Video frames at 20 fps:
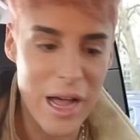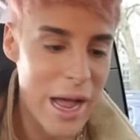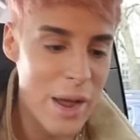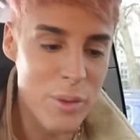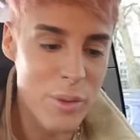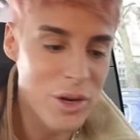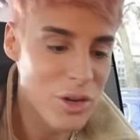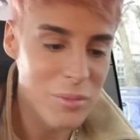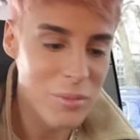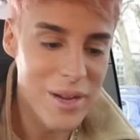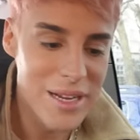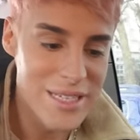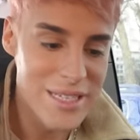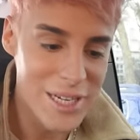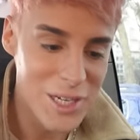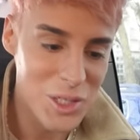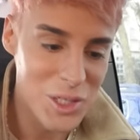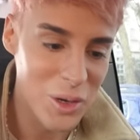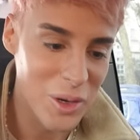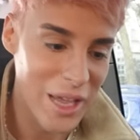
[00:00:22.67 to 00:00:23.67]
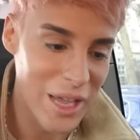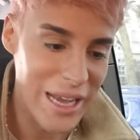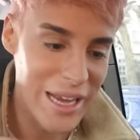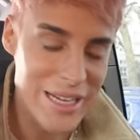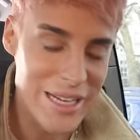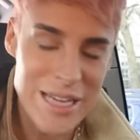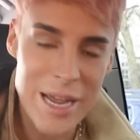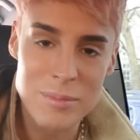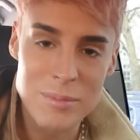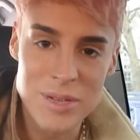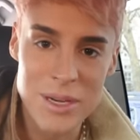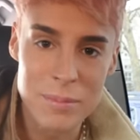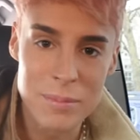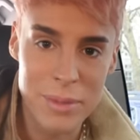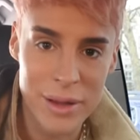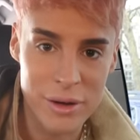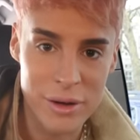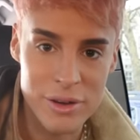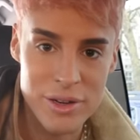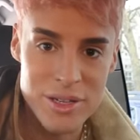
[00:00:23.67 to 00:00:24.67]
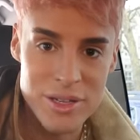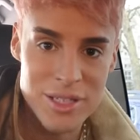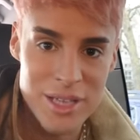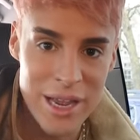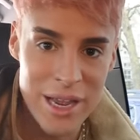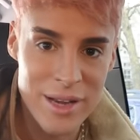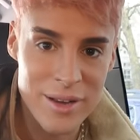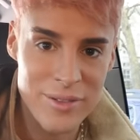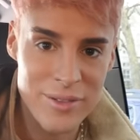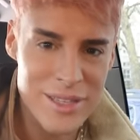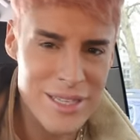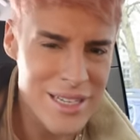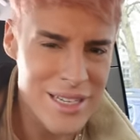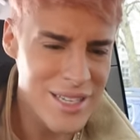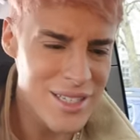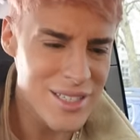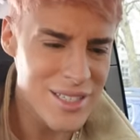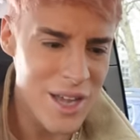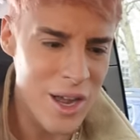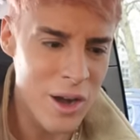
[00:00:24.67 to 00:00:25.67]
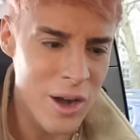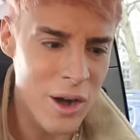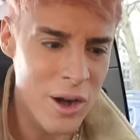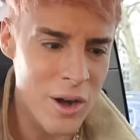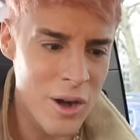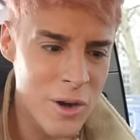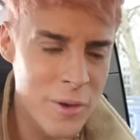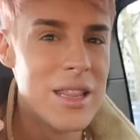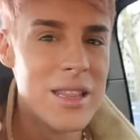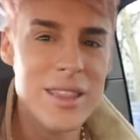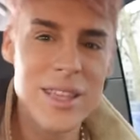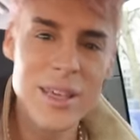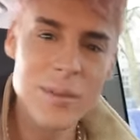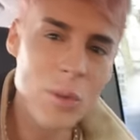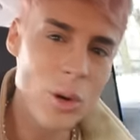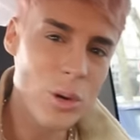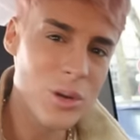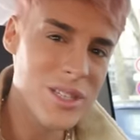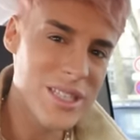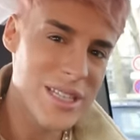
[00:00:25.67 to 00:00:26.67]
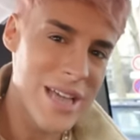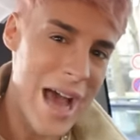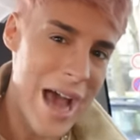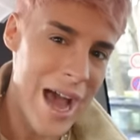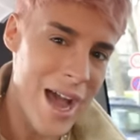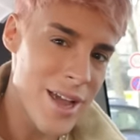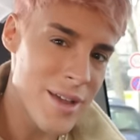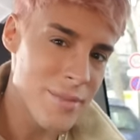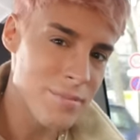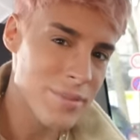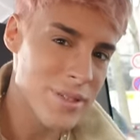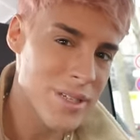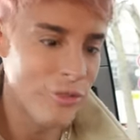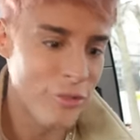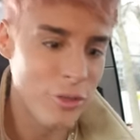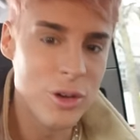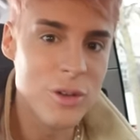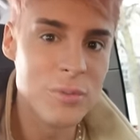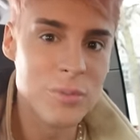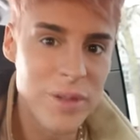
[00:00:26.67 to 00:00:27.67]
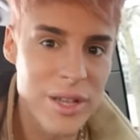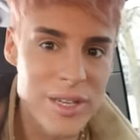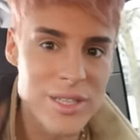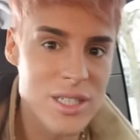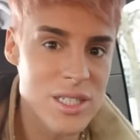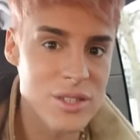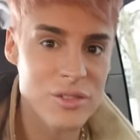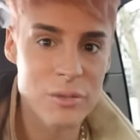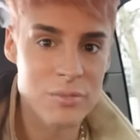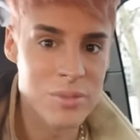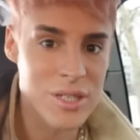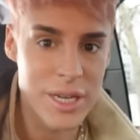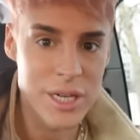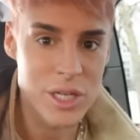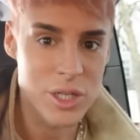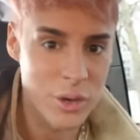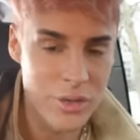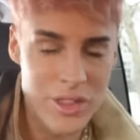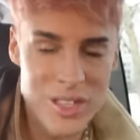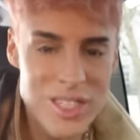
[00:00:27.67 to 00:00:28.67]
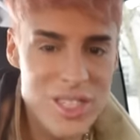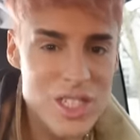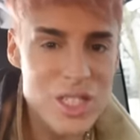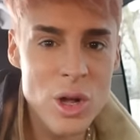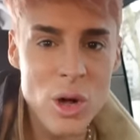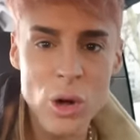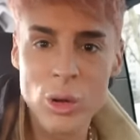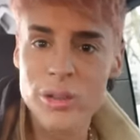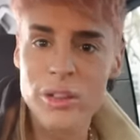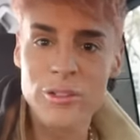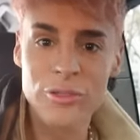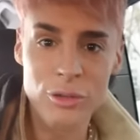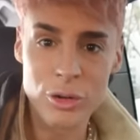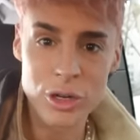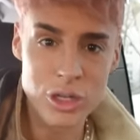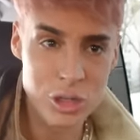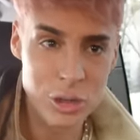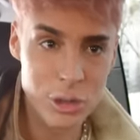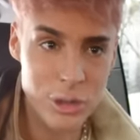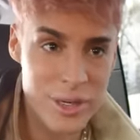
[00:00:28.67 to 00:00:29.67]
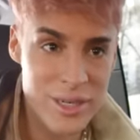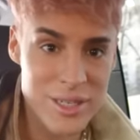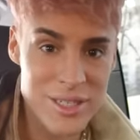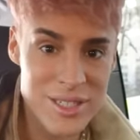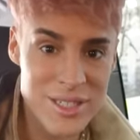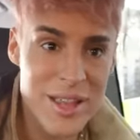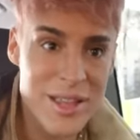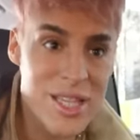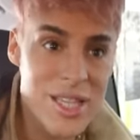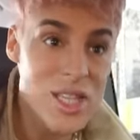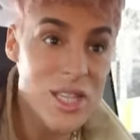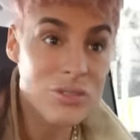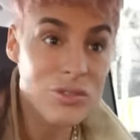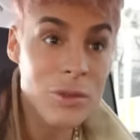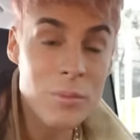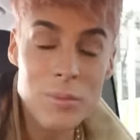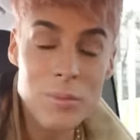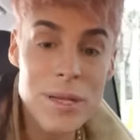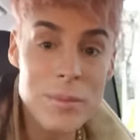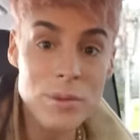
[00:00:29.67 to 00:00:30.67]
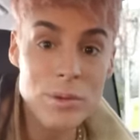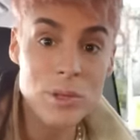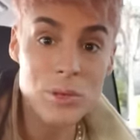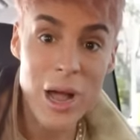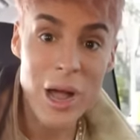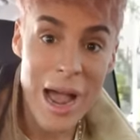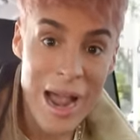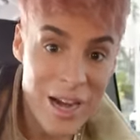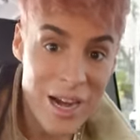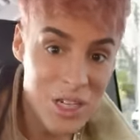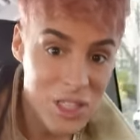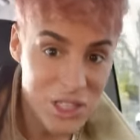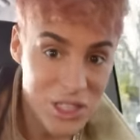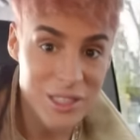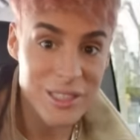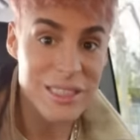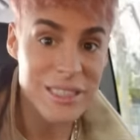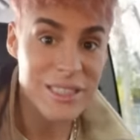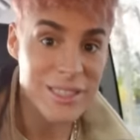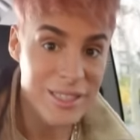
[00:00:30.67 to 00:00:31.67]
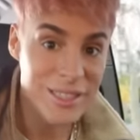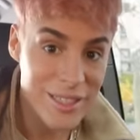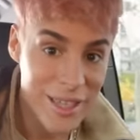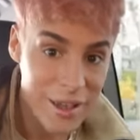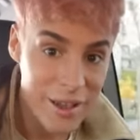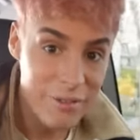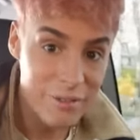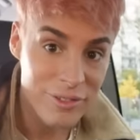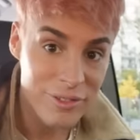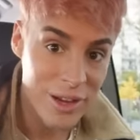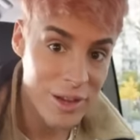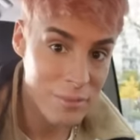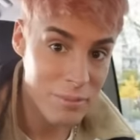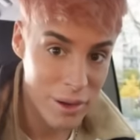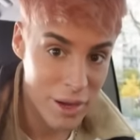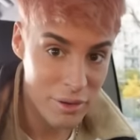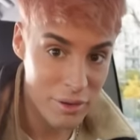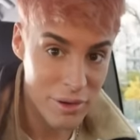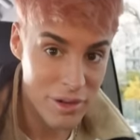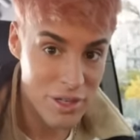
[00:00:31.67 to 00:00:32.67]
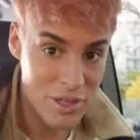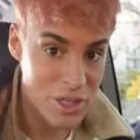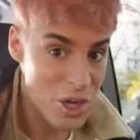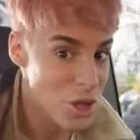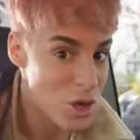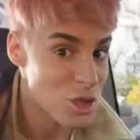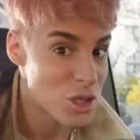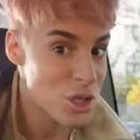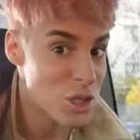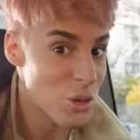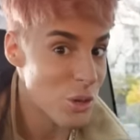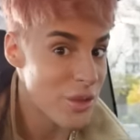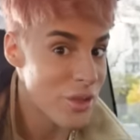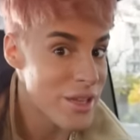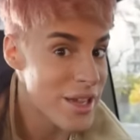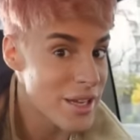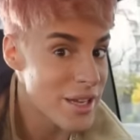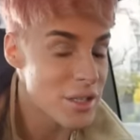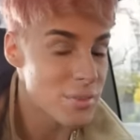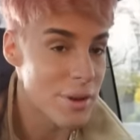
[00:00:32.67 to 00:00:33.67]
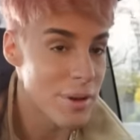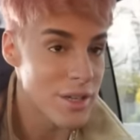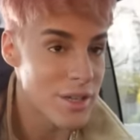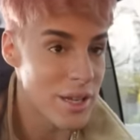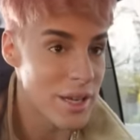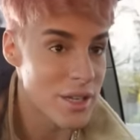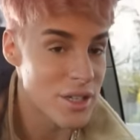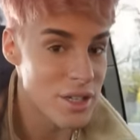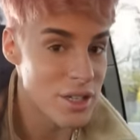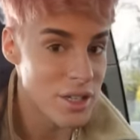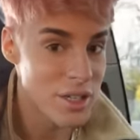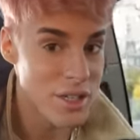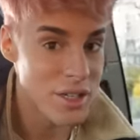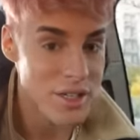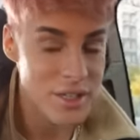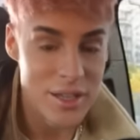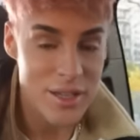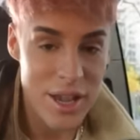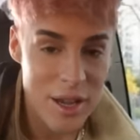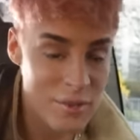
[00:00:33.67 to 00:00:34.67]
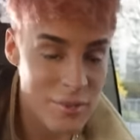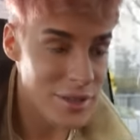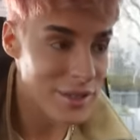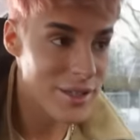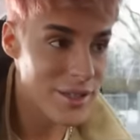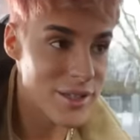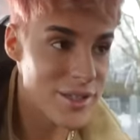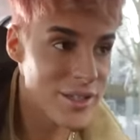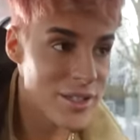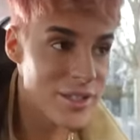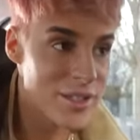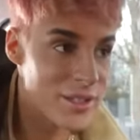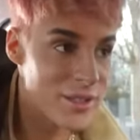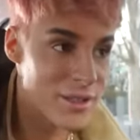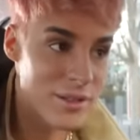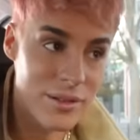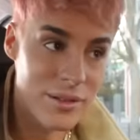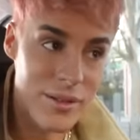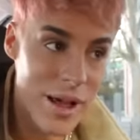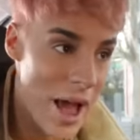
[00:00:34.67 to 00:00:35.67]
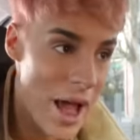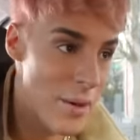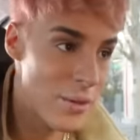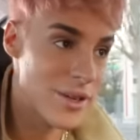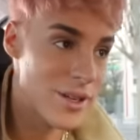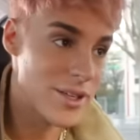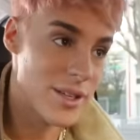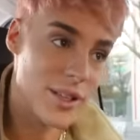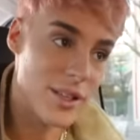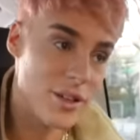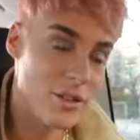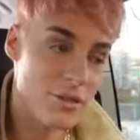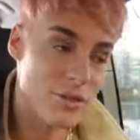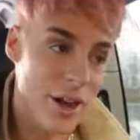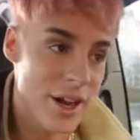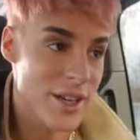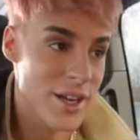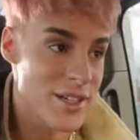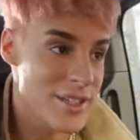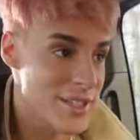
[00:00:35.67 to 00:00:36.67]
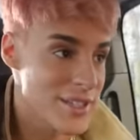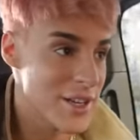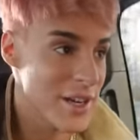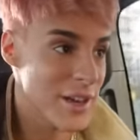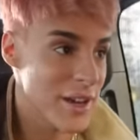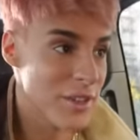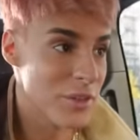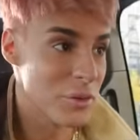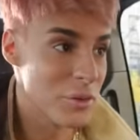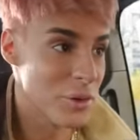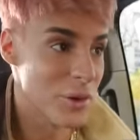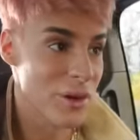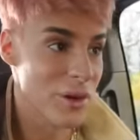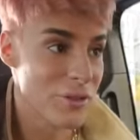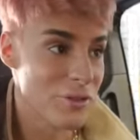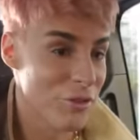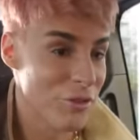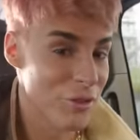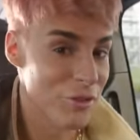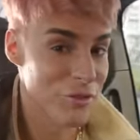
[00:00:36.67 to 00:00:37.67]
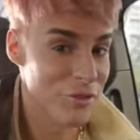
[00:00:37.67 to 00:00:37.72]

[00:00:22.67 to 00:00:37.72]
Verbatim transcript: I went on my TikTok and I typed in Paris and these are the most hyped food places from TikTok. This is not only for tourists, this is from people who actually live in Paris. So the expectations, I mean this is I would say the greatest city in the world for